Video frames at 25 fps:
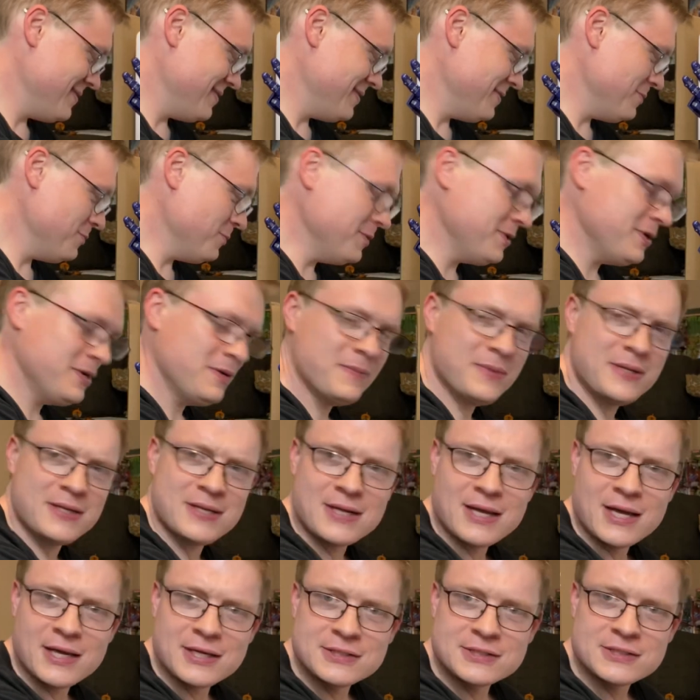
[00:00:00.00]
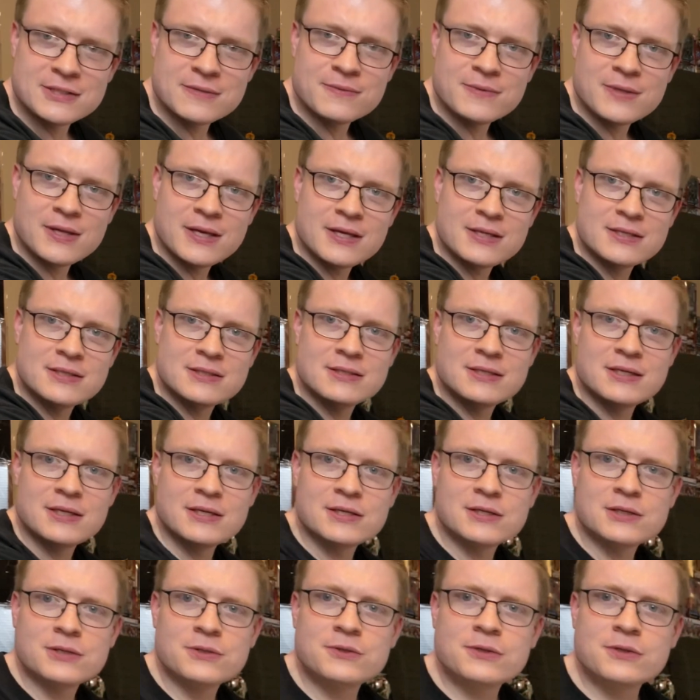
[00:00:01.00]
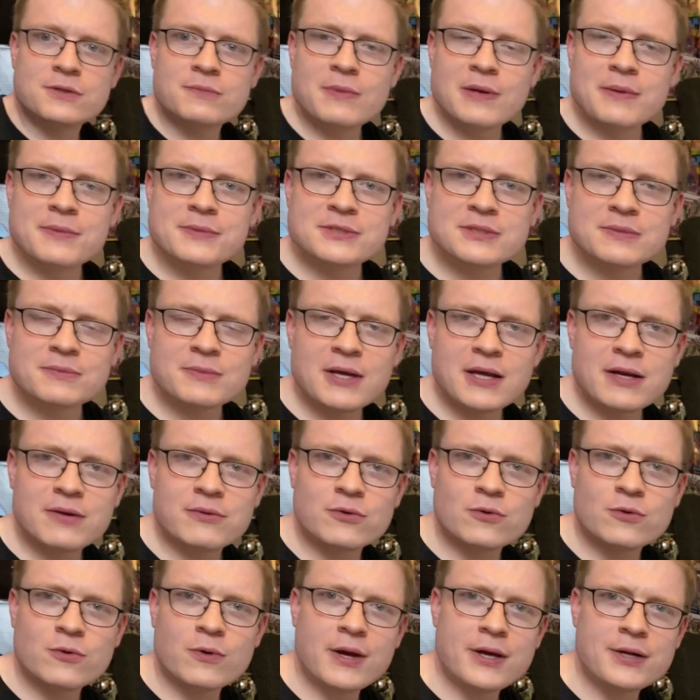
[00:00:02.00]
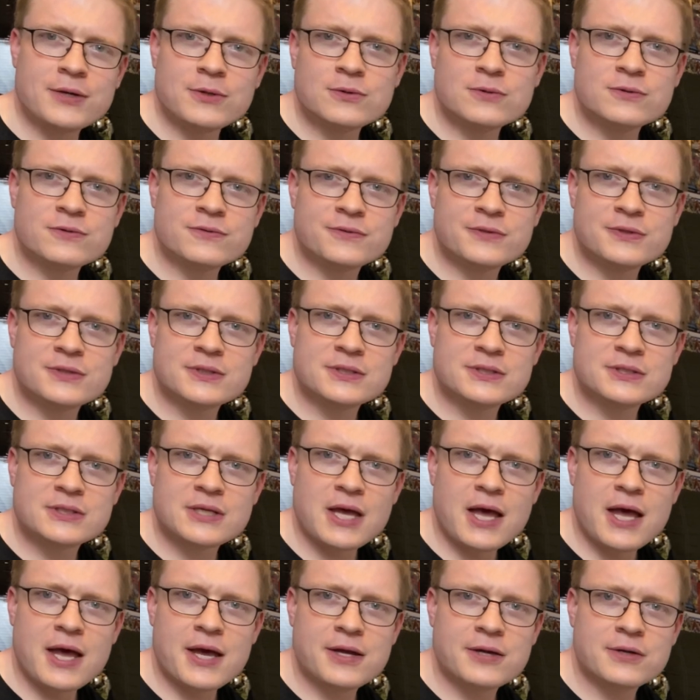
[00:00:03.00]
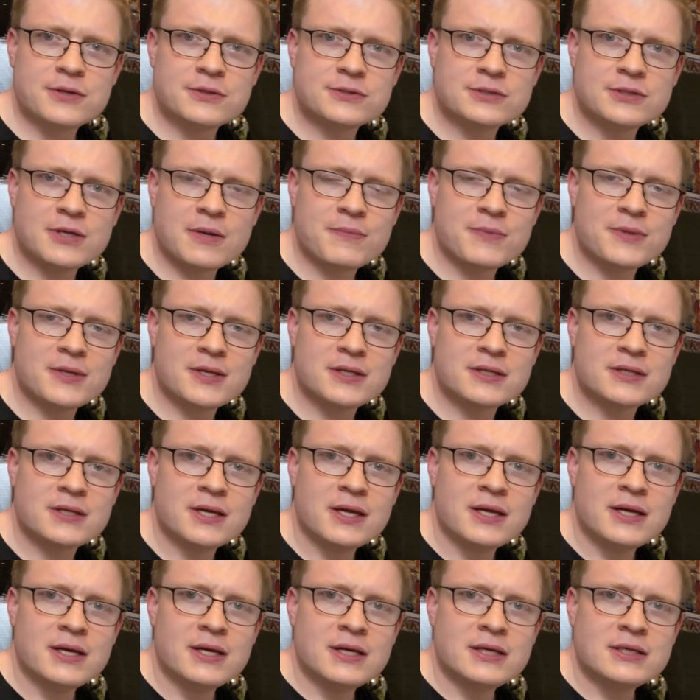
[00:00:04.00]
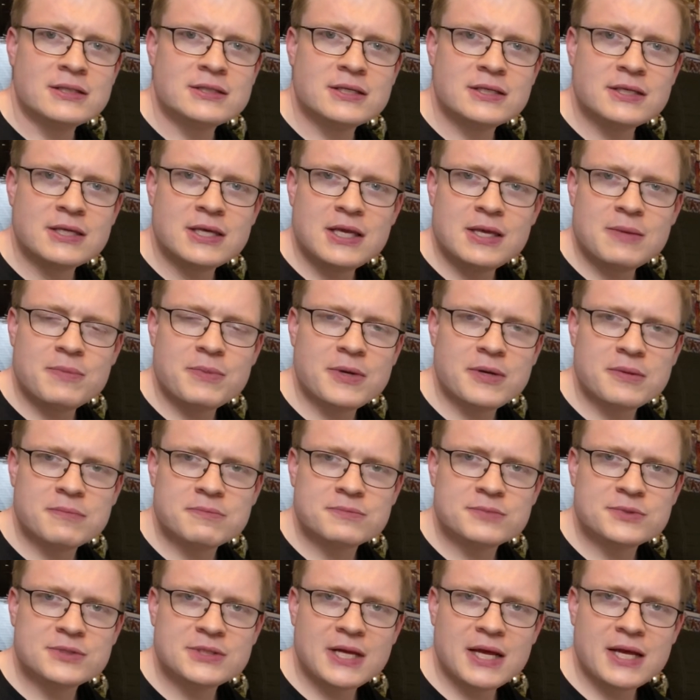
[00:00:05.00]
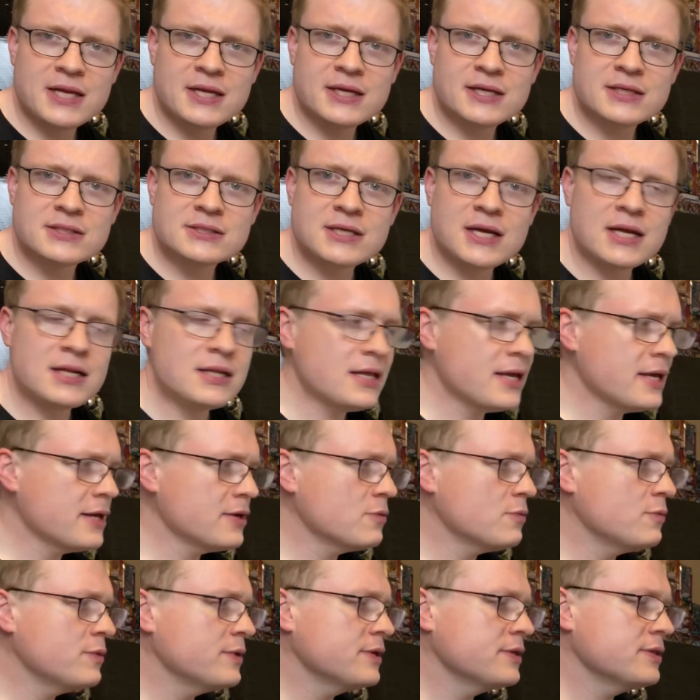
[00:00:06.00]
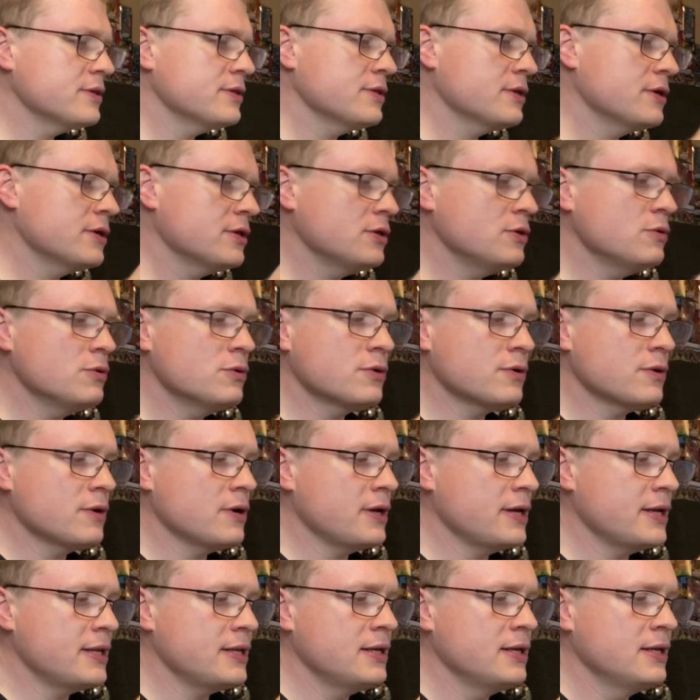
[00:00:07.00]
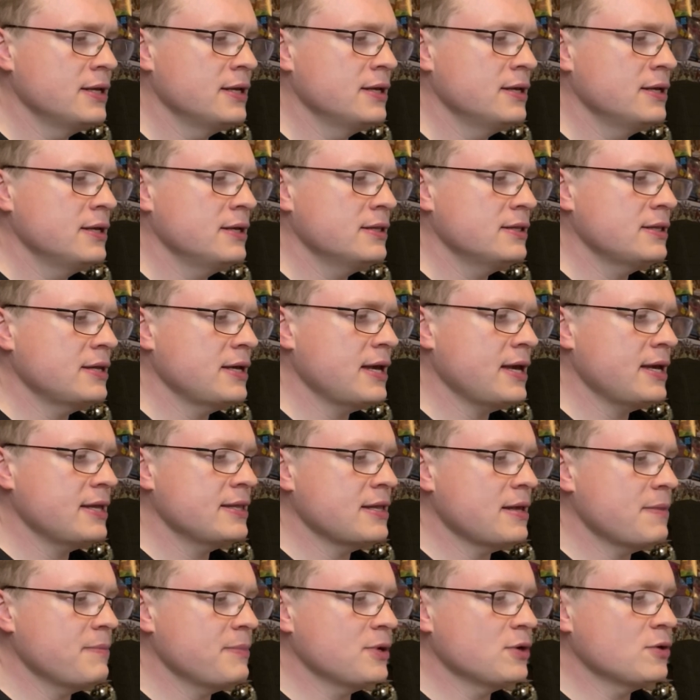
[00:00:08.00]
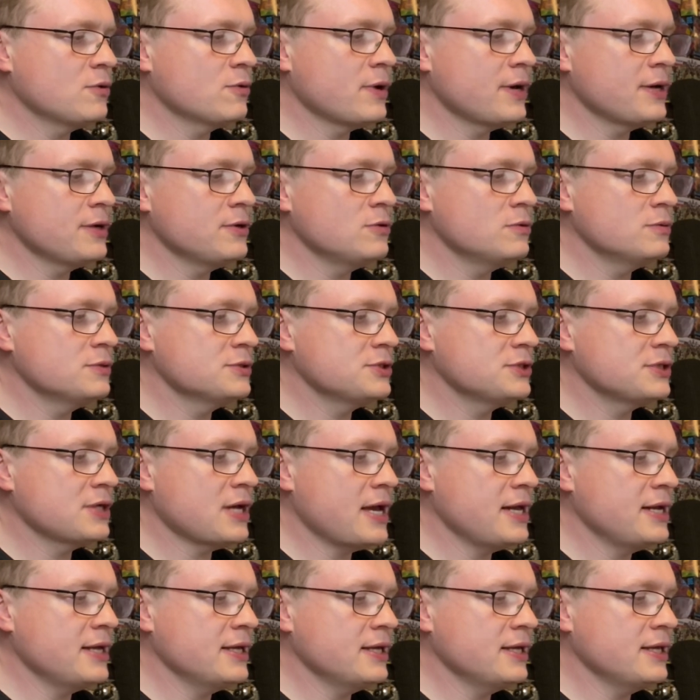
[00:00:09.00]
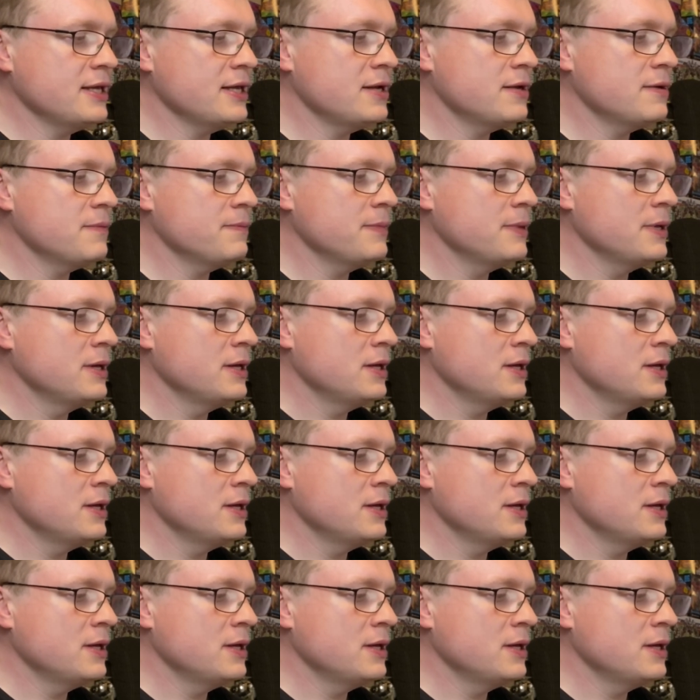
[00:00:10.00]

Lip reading: Wouldn't it have been nice if they had included maybe some kind of cradle for this guy or something to keep him standing? It's kind of like with Unicron. They had that big cradle, which I didn't get him.